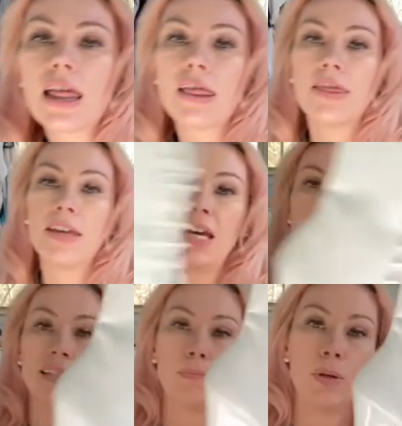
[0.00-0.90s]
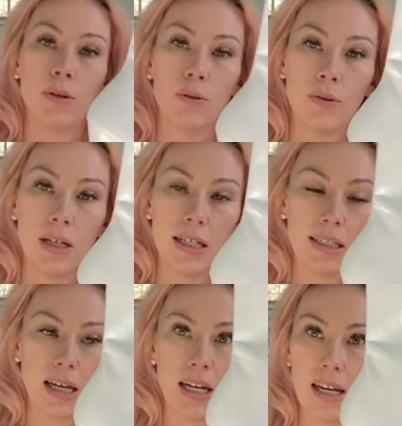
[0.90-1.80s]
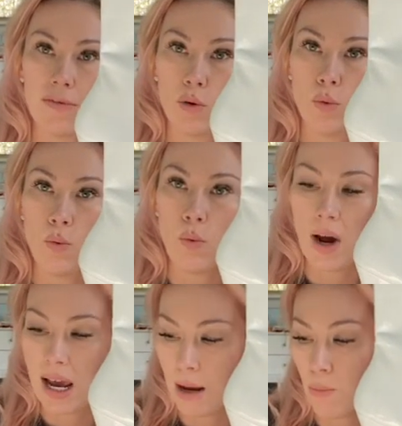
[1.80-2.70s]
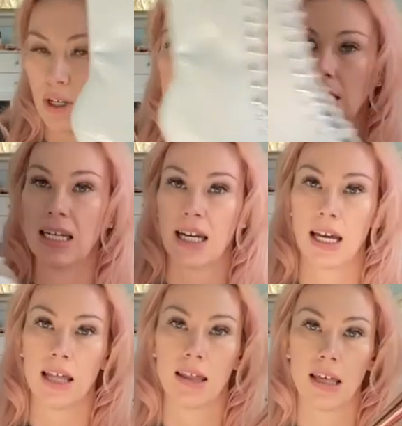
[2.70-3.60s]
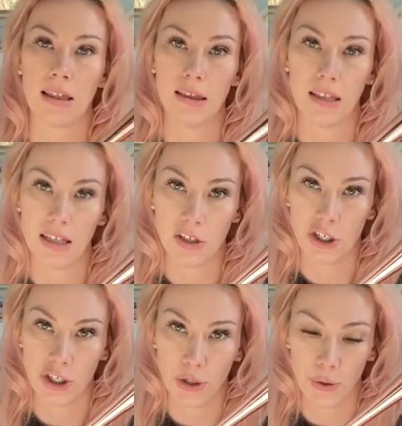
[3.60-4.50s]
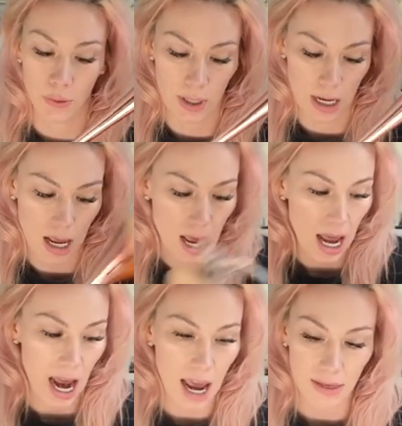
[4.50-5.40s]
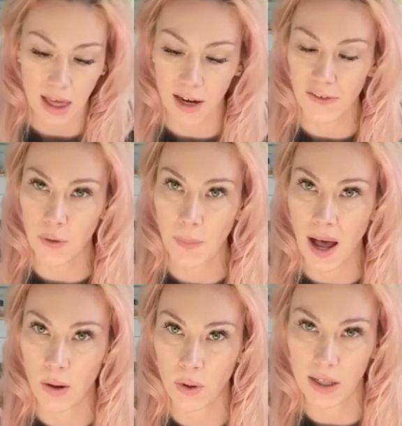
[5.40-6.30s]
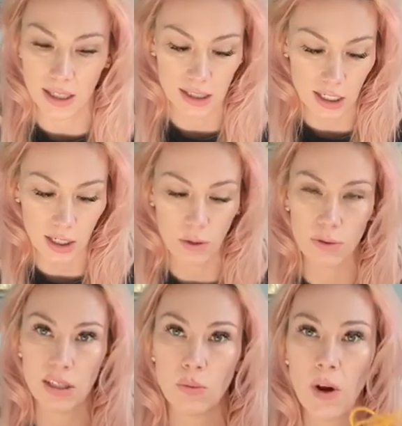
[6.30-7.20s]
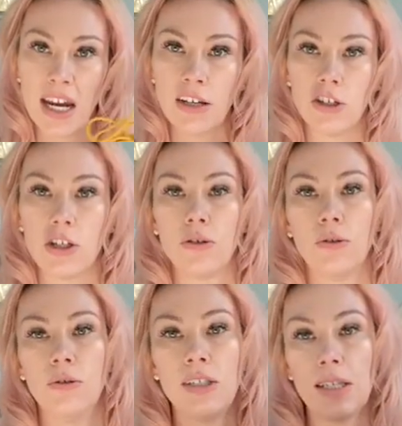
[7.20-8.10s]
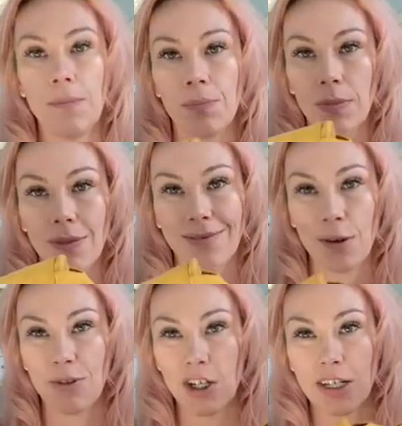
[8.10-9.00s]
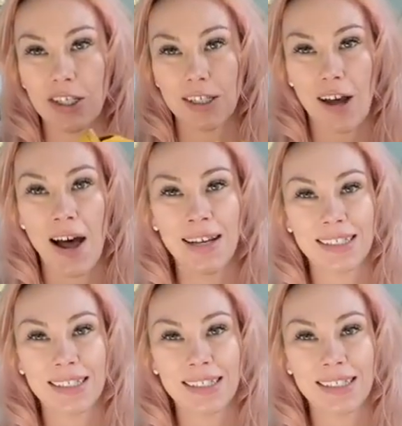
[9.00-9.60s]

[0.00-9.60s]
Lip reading: this boot is going to give you way more stick than this shoe. And then if you buy one of these cute suede shoes, which I just got,